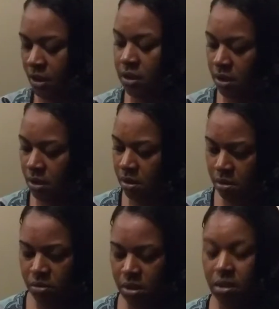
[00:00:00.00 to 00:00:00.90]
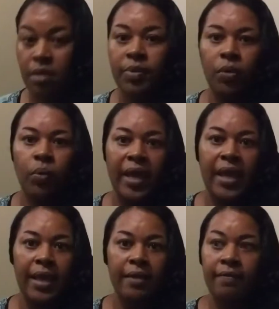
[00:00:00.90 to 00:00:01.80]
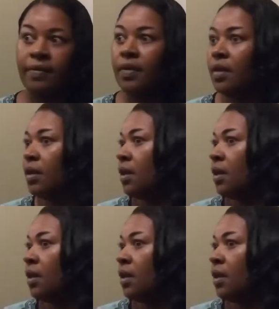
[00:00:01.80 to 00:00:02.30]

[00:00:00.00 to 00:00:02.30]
Just loosen up the waves.